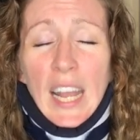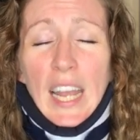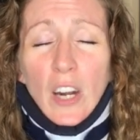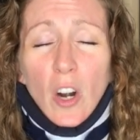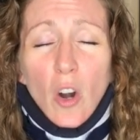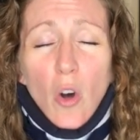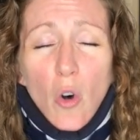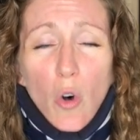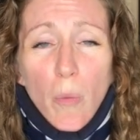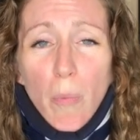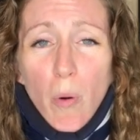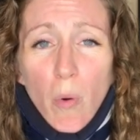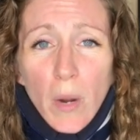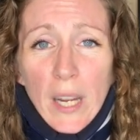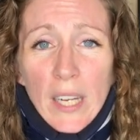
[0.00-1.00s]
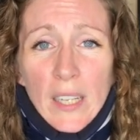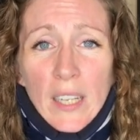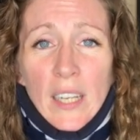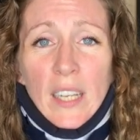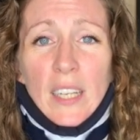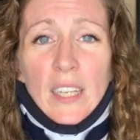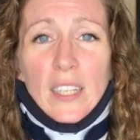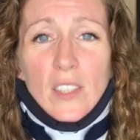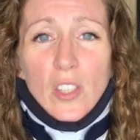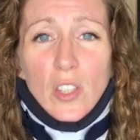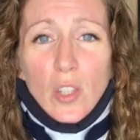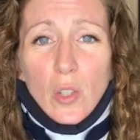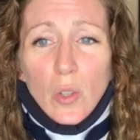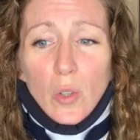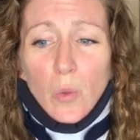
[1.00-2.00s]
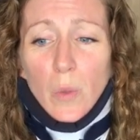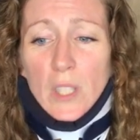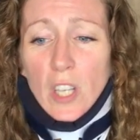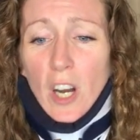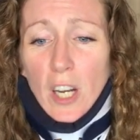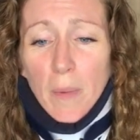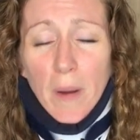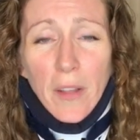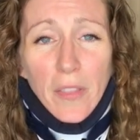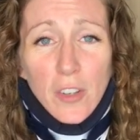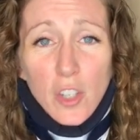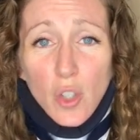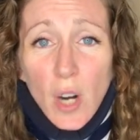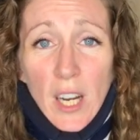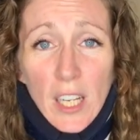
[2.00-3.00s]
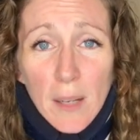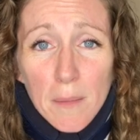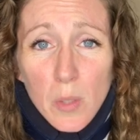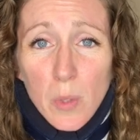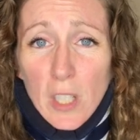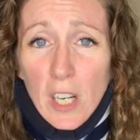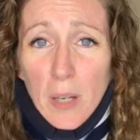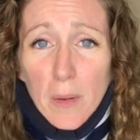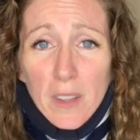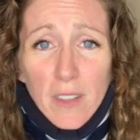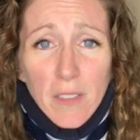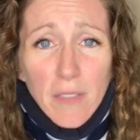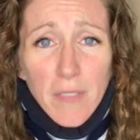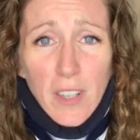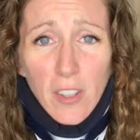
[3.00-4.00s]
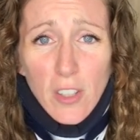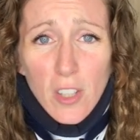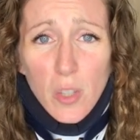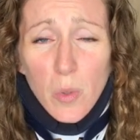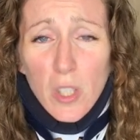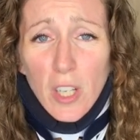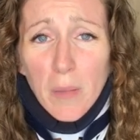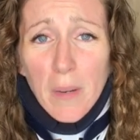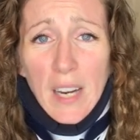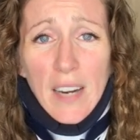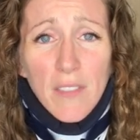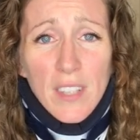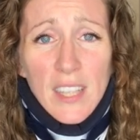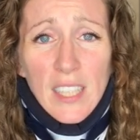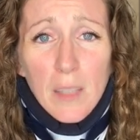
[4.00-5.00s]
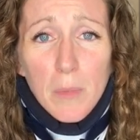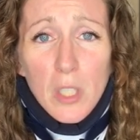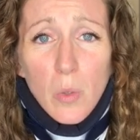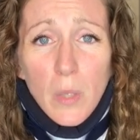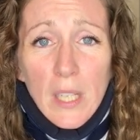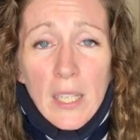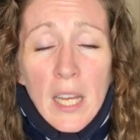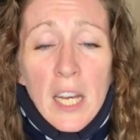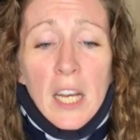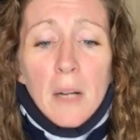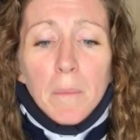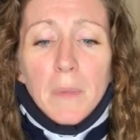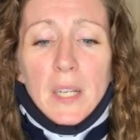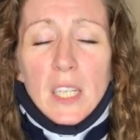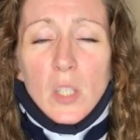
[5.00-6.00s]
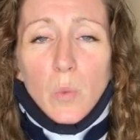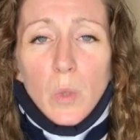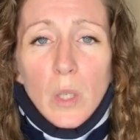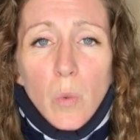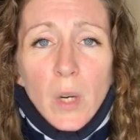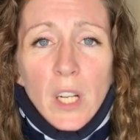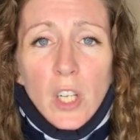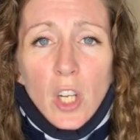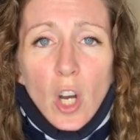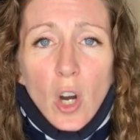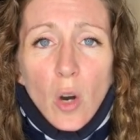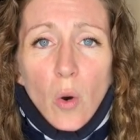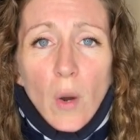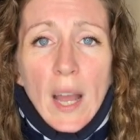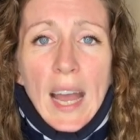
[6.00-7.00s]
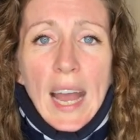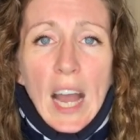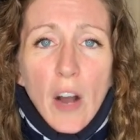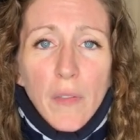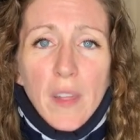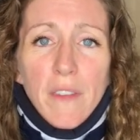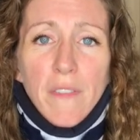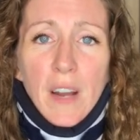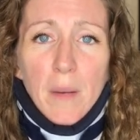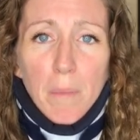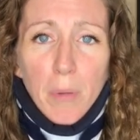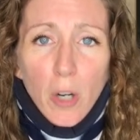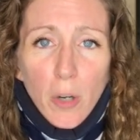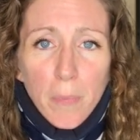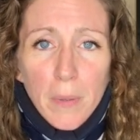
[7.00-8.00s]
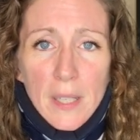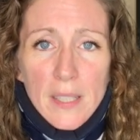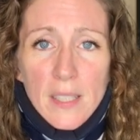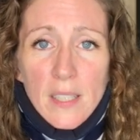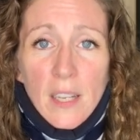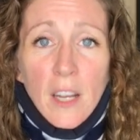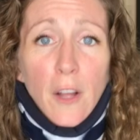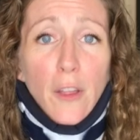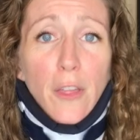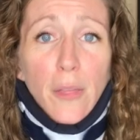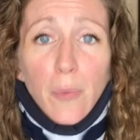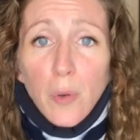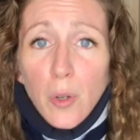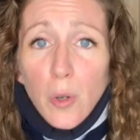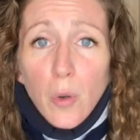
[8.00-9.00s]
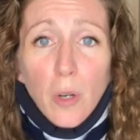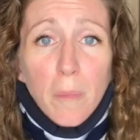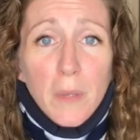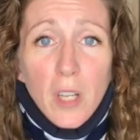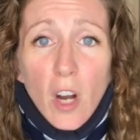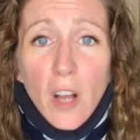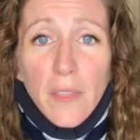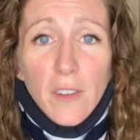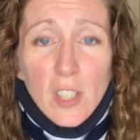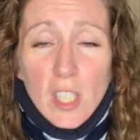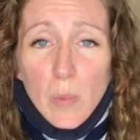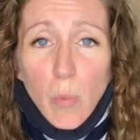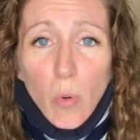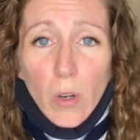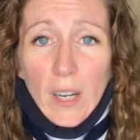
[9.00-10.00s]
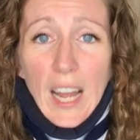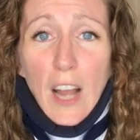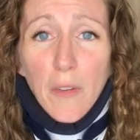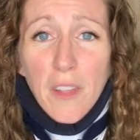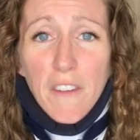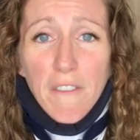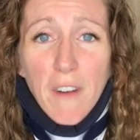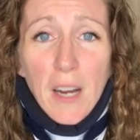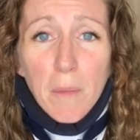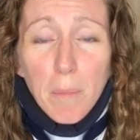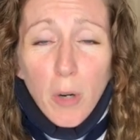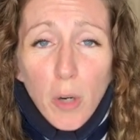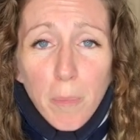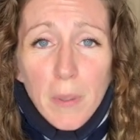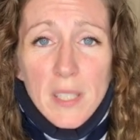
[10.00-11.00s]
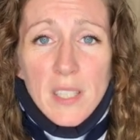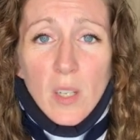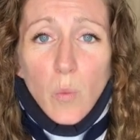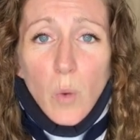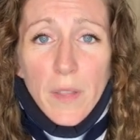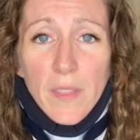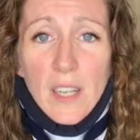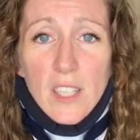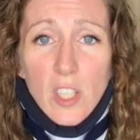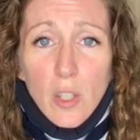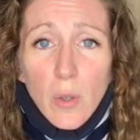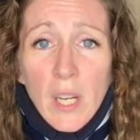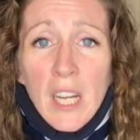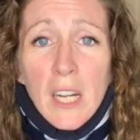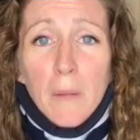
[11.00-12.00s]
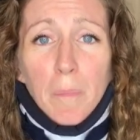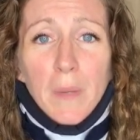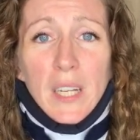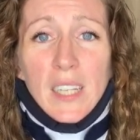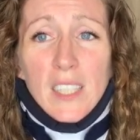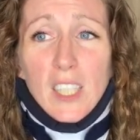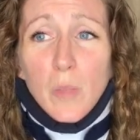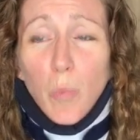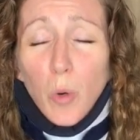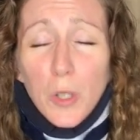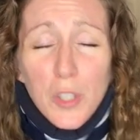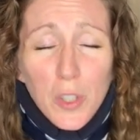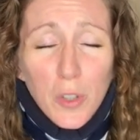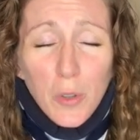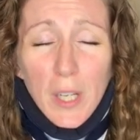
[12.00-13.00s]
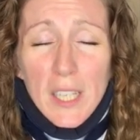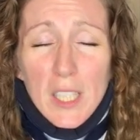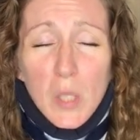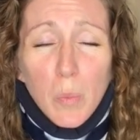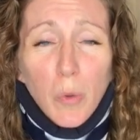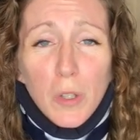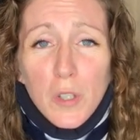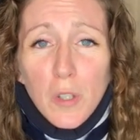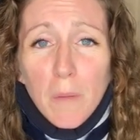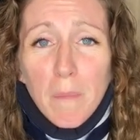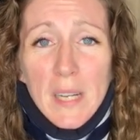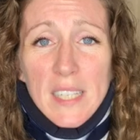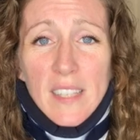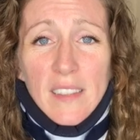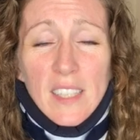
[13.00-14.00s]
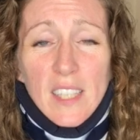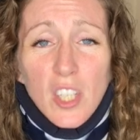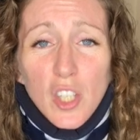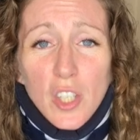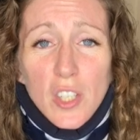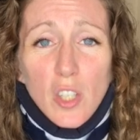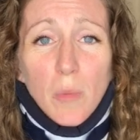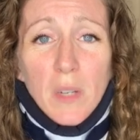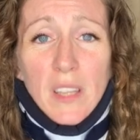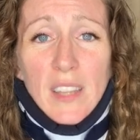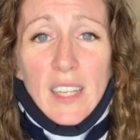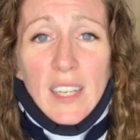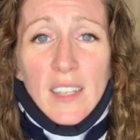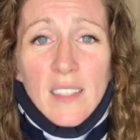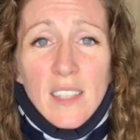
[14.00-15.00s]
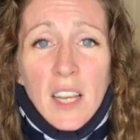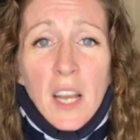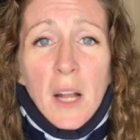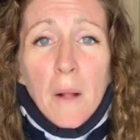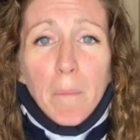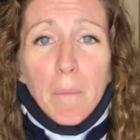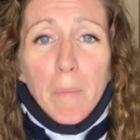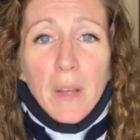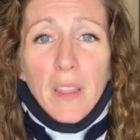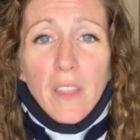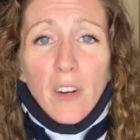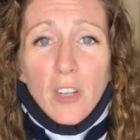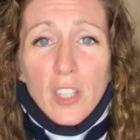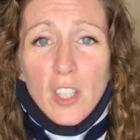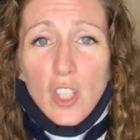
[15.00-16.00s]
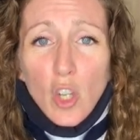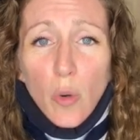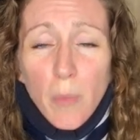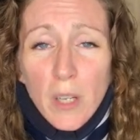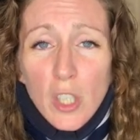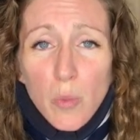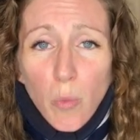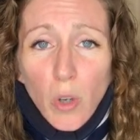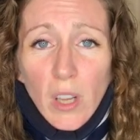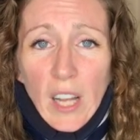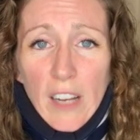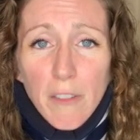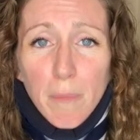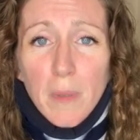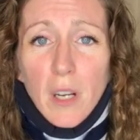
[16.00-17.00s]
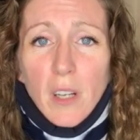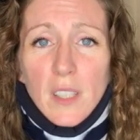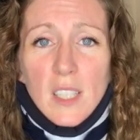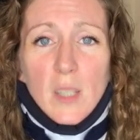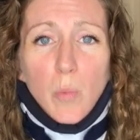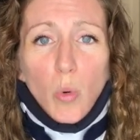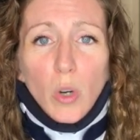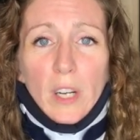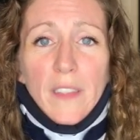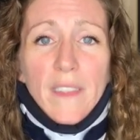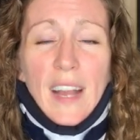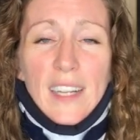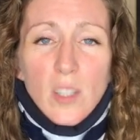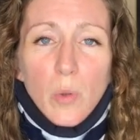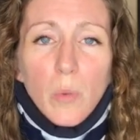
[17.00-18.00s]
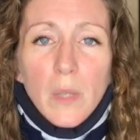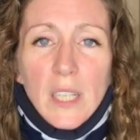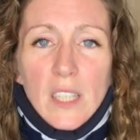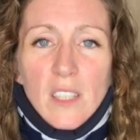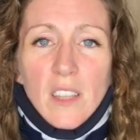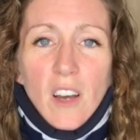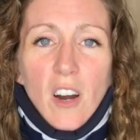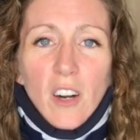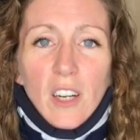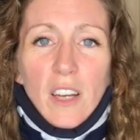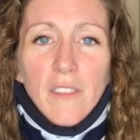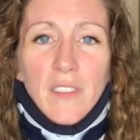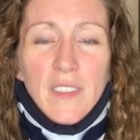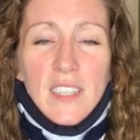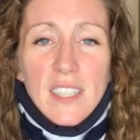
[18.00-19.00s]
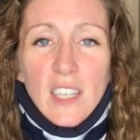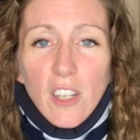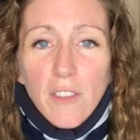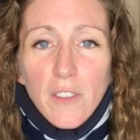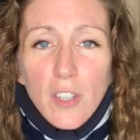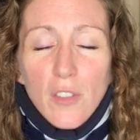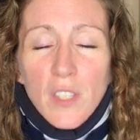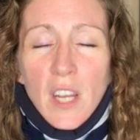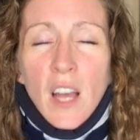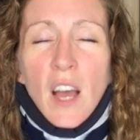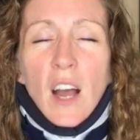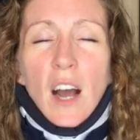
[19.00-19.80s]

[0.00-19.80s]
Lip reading: And our whole point is we talk about their triumphs, we talk about their failures, we talk about everything in between, because we want to know how they find purpose through or beyond their sport, how they find purpose in what they do. Because sports are great, sports are amazing, they teach us so many things, but there is so much more life beyond sport, and that's what we get to the heart of in these interviews.